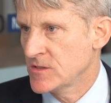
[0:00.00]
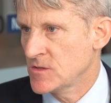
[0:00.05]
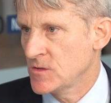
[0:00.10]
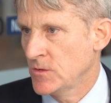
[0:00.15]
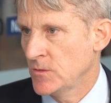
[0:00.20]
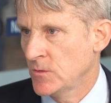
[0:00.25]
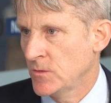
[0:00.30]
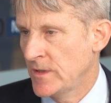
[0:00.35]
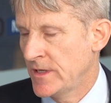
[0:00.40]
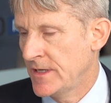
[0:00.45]

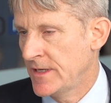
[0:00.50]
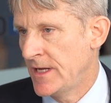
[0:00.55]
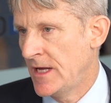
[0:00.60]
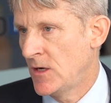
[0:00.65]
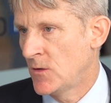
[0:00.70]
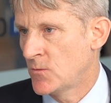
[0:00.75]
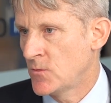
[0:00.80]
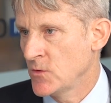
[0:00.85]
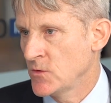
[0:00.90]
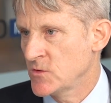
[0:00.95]
So
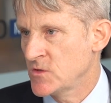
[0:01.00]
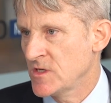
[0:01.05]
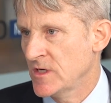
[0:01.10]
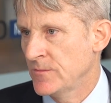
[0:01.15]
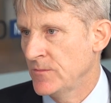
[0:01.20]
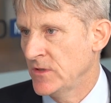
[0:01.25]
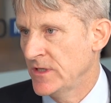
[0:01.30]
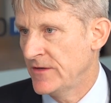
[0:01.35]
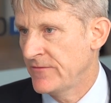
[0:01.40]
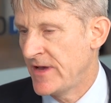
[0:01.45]
ALROSA, I
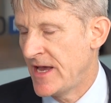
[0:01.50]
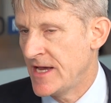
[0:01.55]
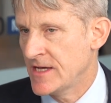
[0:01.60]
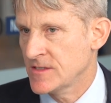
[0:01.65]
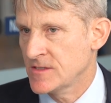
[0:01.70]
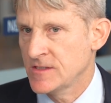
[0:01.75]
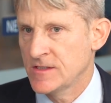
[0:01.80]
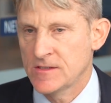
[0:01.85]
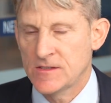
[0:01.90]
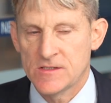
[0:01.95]
believe,
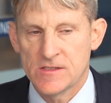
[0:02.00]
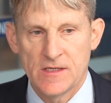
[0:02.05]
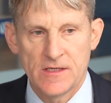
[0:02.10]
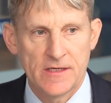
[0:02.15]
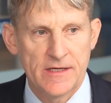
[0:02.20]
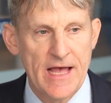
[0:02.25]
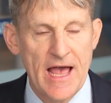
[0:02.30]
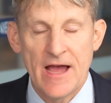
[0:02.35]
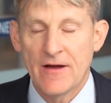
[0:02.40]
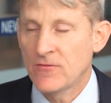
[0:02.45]
has its
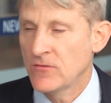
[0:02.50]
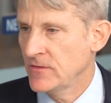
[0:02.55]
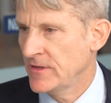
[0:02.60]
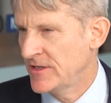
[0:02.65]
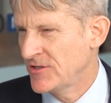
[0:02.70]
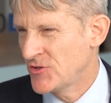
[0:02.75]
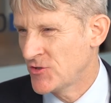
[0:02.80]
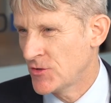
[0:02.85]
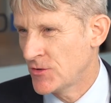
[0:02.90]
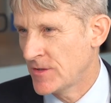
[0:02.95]

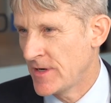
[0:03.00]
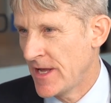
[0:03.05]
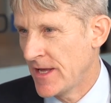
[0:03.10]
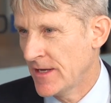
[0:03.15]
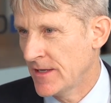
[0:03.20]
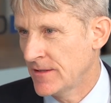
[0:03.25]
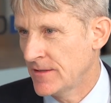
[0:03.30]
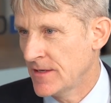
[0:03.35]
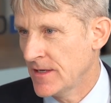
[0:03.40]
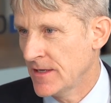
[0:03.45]
Eira
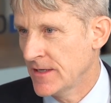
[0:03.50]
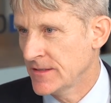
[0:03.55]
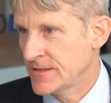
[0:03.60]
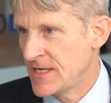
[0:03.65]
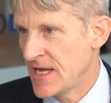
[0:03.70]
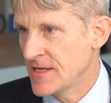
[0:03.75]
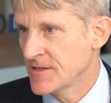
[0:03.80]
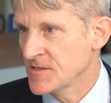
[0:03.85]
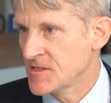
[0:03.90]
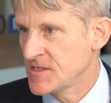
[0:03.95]
and
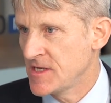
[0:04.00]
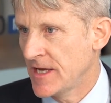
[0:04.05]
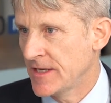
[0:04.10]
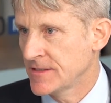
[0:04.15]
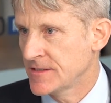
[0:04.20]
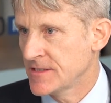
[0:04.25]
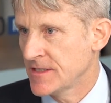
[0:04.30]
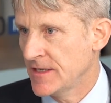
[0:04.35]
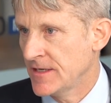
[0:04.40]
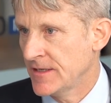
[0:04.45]

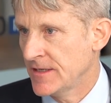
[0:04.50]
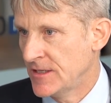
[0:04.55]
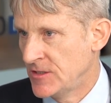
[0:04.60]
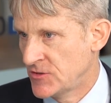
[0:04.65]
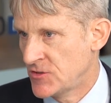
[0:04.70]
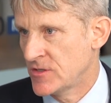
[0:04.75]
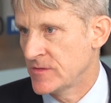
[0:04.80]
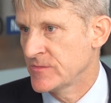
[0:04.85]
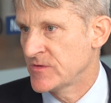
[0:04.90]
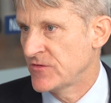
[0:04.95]
Tencent in
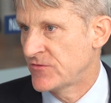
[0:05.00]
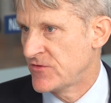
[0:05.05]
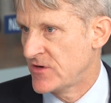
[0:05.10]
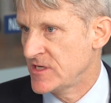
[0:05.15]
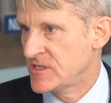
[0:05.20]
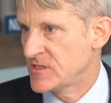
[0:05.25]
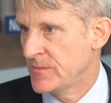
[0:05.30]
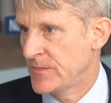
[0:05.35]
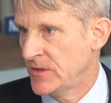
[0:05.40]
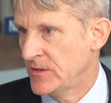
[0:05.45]
terms of
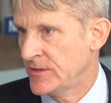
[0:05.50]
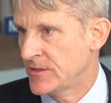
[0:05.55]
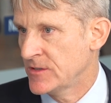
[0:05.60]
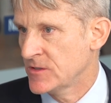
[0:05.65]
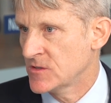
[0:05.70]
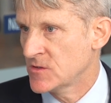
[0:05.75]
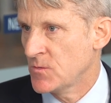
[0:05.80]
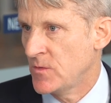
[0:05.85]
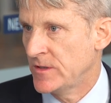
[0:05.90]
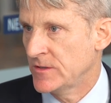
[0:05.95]
traceability
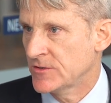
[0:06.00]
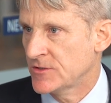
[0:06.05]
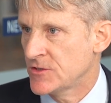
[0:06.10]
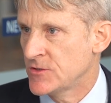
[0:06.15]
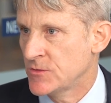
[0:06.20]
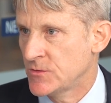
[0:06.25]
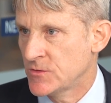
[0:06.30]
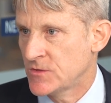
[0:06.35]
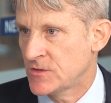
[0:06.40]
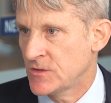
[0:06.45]
as well
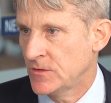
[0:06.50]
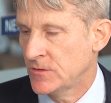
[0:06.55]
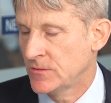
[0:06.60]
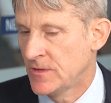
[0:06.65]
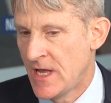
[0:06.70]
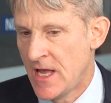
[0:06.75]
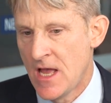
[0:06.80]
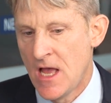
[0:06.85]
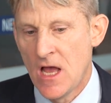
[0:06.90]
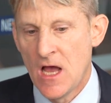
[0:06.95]
too. So.
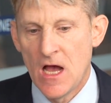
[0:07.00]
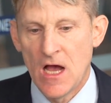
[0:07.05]
Yeah.